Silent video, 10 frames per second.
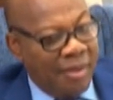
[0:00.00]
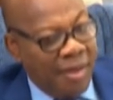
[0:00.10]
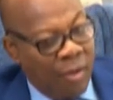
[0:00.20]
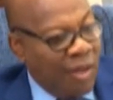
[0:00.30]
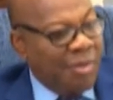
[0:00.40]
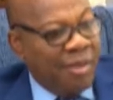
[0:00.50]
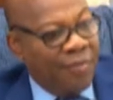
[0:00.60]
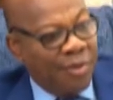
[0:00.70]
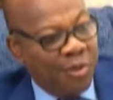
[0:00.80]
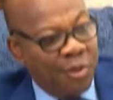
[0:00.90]
it would have been
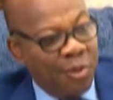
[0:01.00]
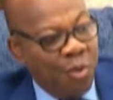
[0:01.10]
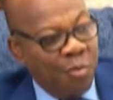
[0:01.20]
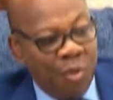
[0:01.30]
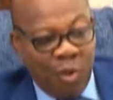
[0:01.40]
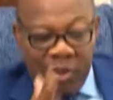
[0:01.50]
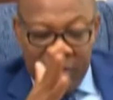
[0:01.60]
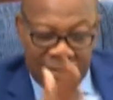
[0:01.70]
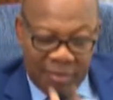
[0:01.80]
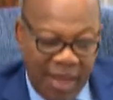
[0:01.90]
different. Because
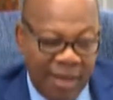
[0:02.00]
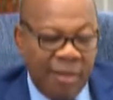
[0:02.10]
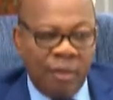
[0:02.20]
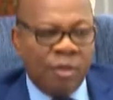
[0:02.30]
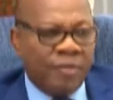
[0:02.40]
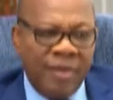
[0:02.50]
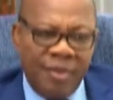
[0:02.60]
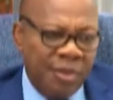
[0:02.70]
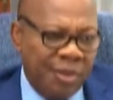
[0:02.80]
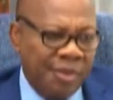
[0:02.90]
then it was
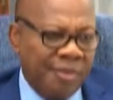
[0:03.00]
very easy.